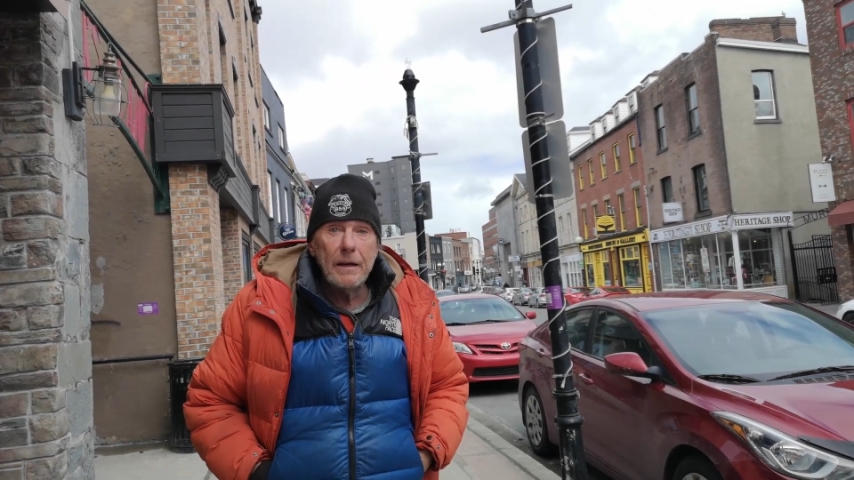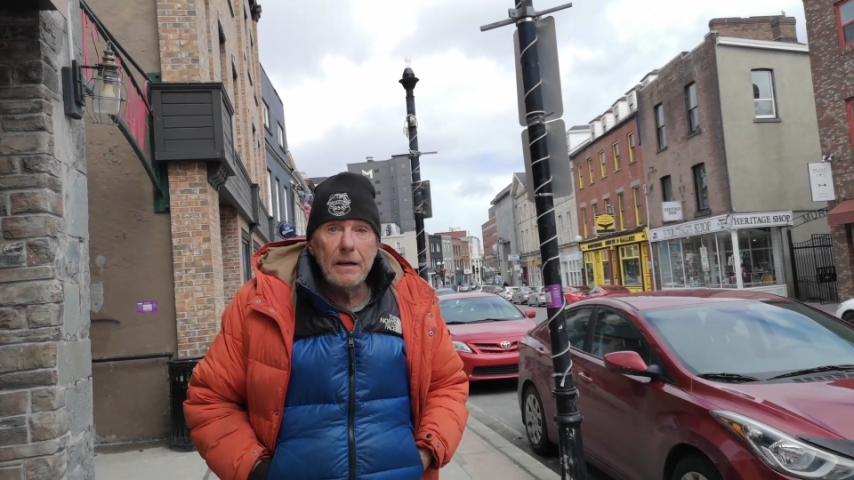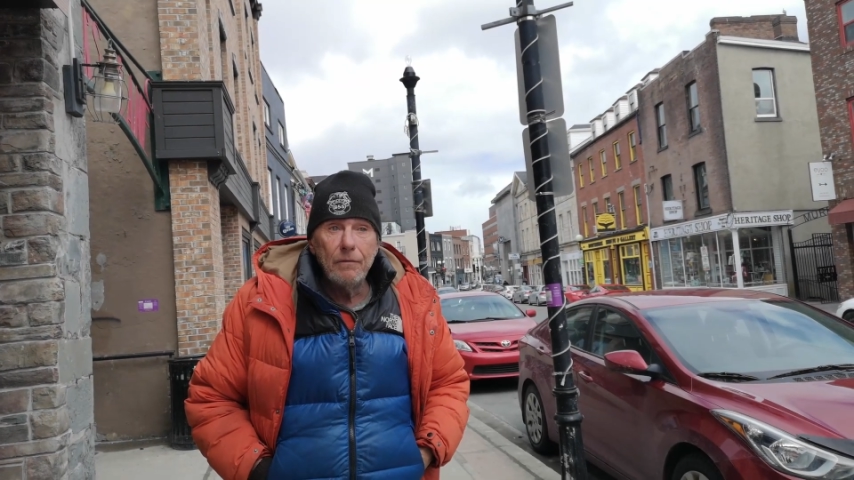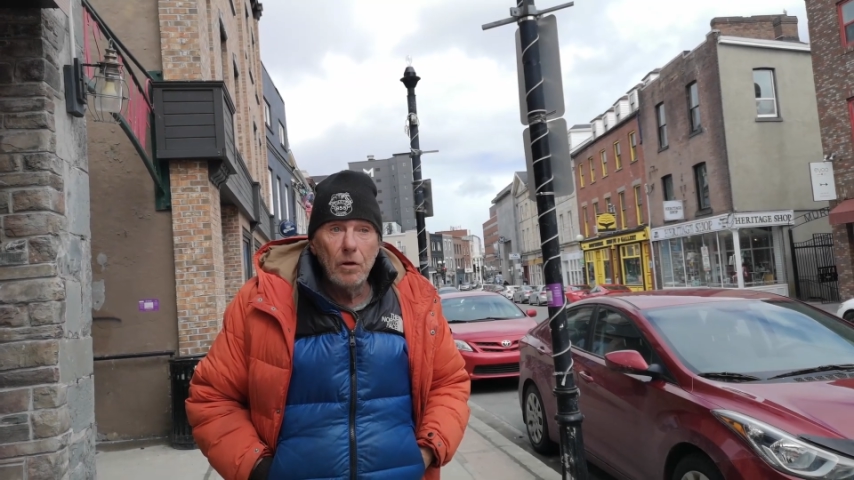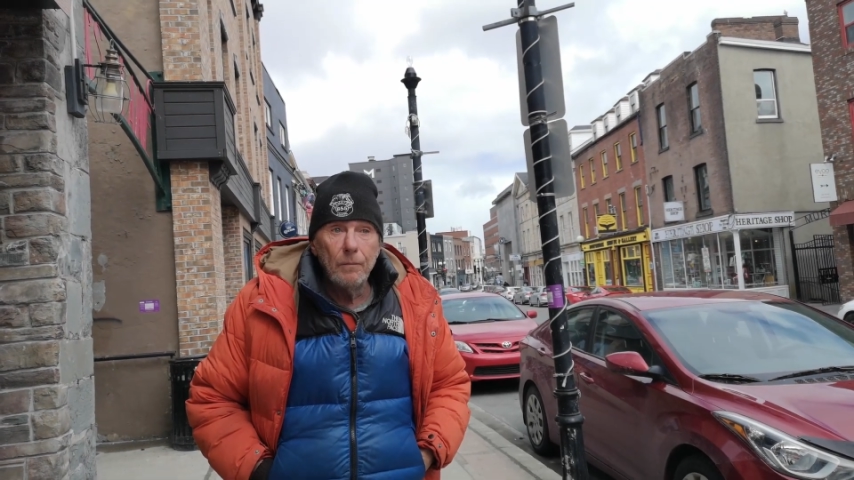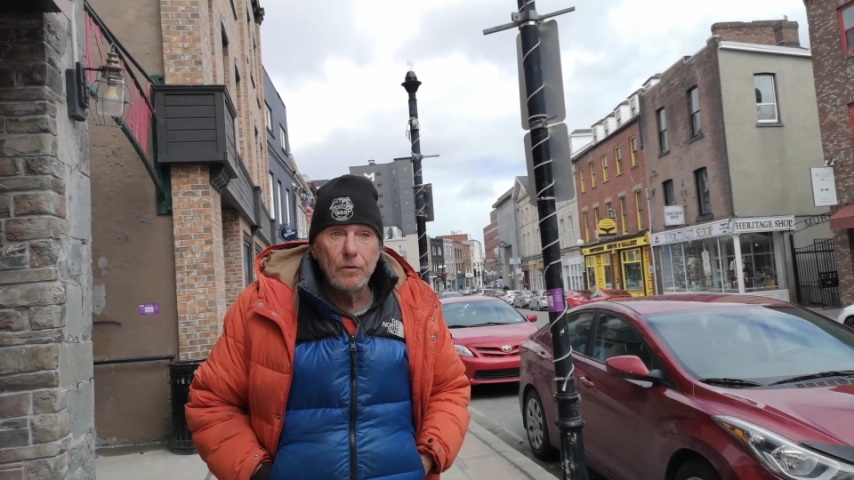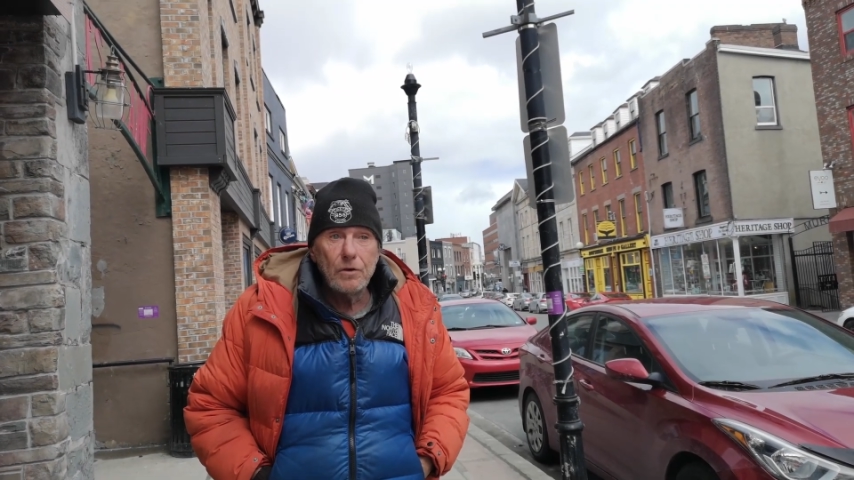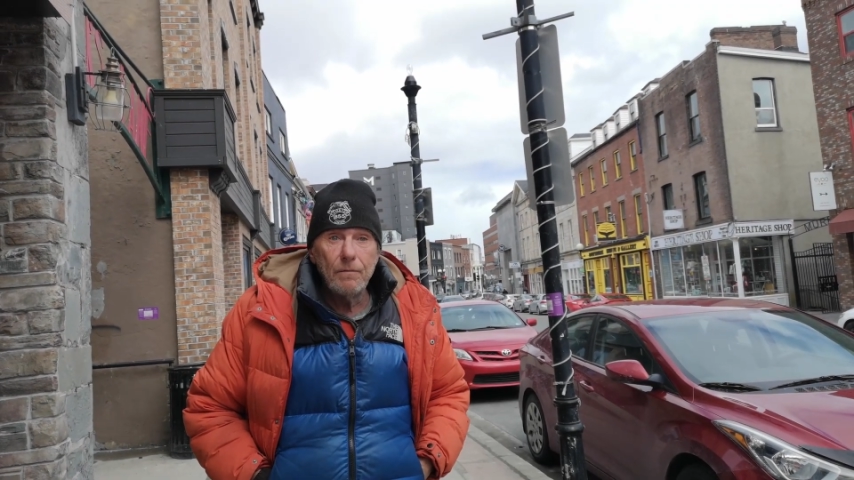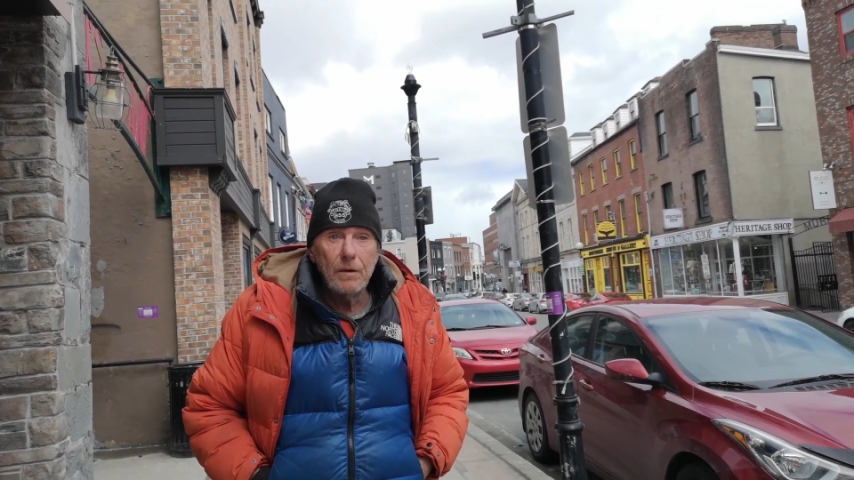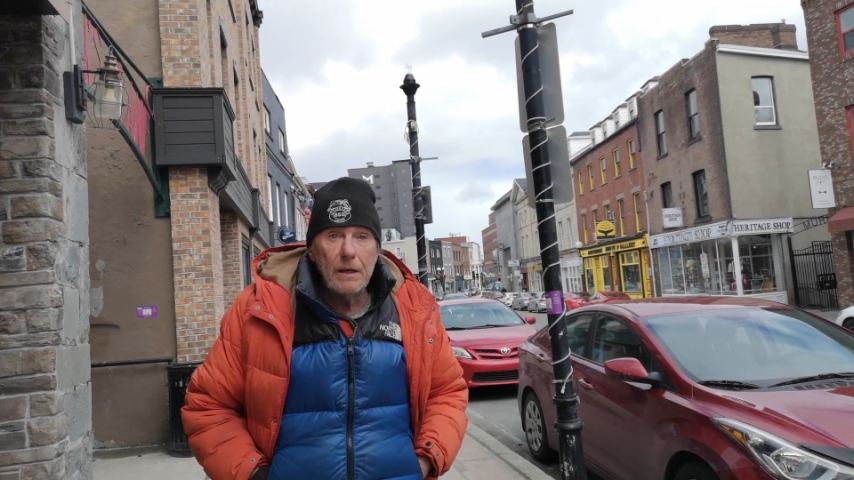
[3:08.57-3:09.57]
give up for
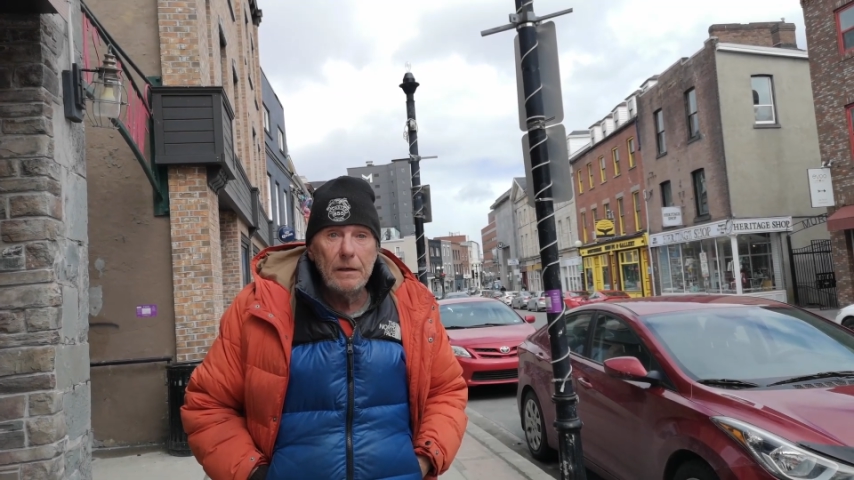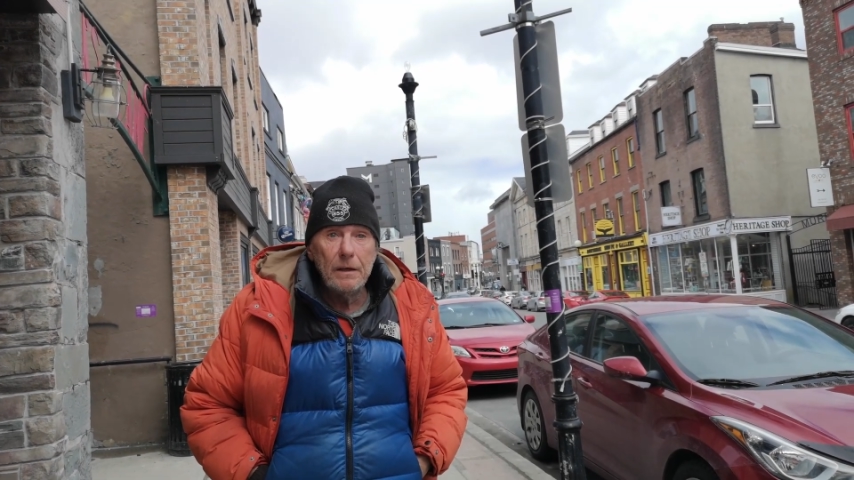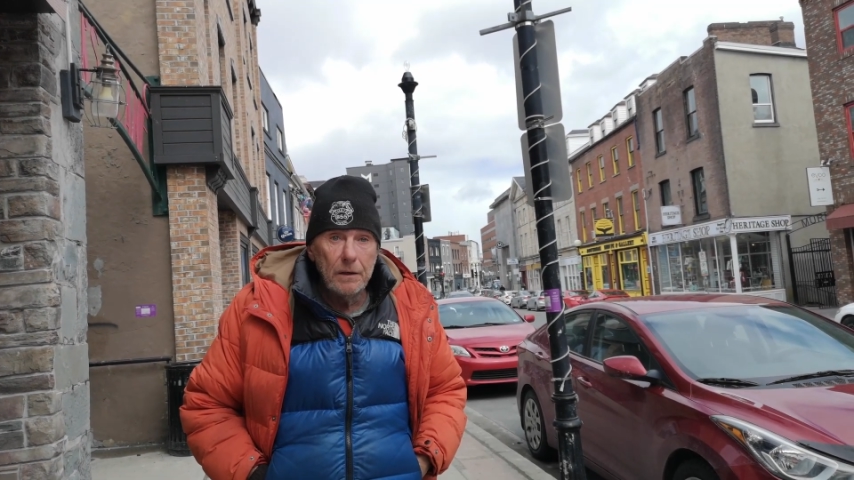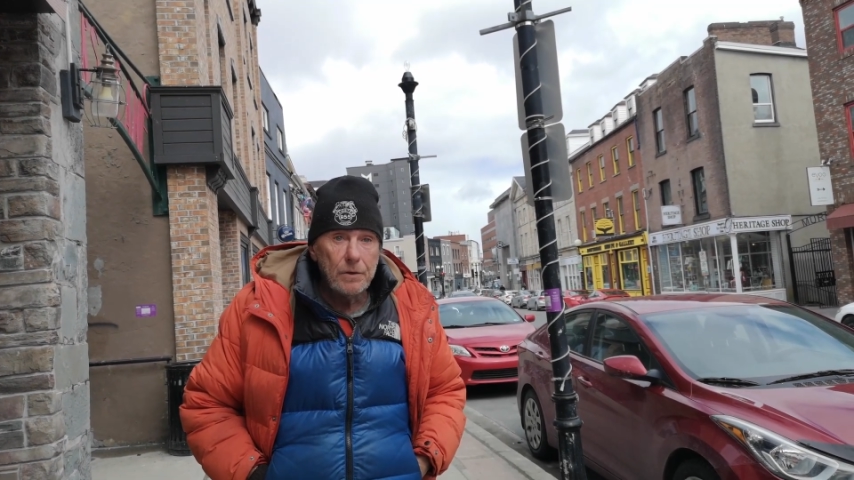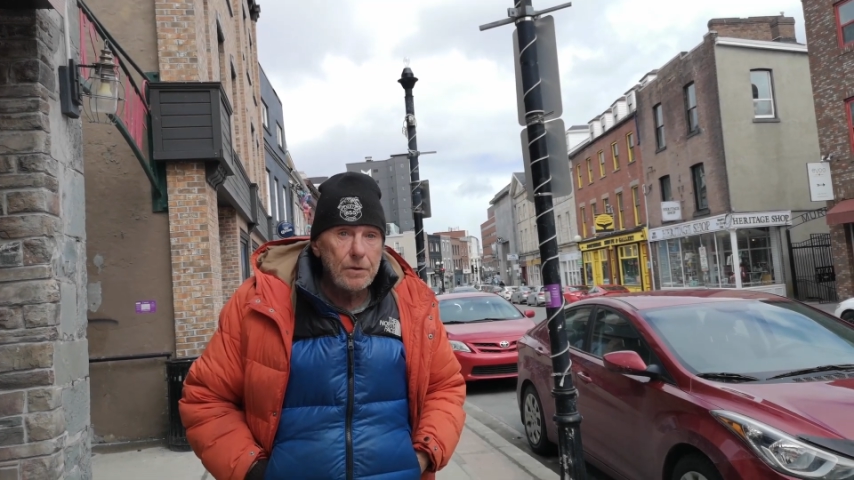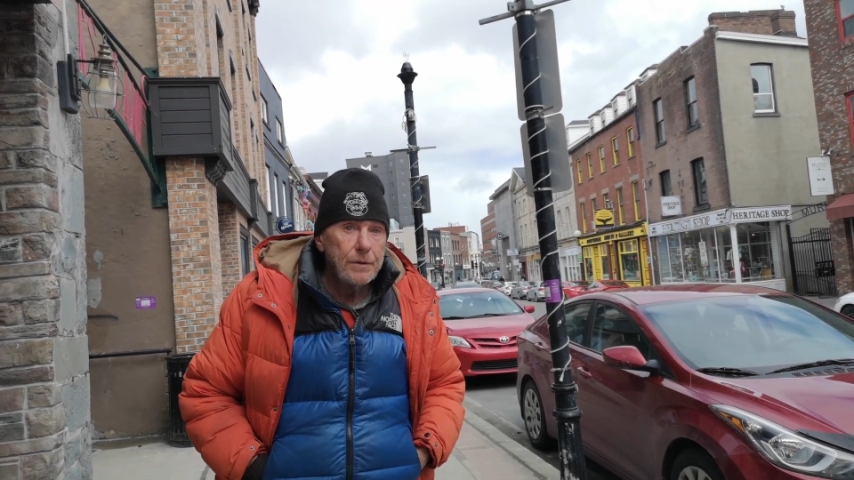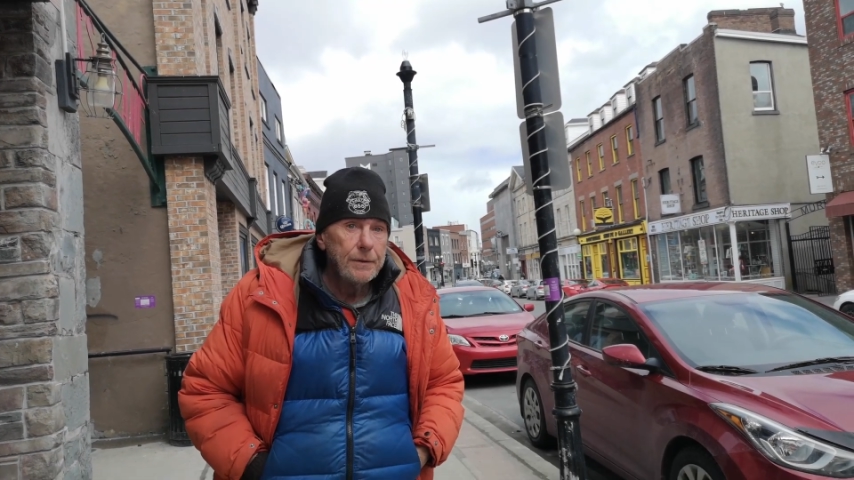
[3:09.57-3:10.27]
17 years.